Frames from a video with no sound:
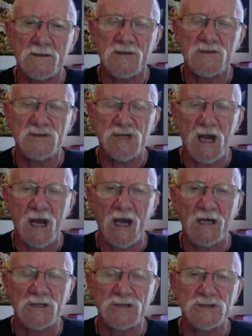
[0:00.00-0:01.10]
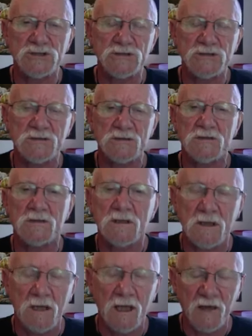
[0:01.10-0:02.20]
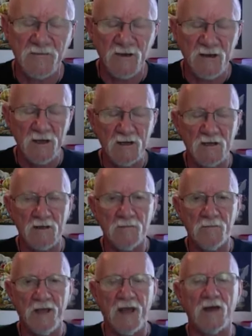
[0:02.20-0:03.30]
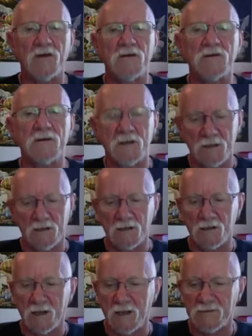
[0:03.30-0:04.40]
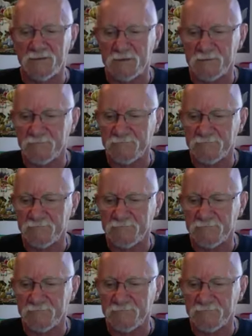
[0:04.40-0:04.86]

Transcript: to change every pattern in our lives.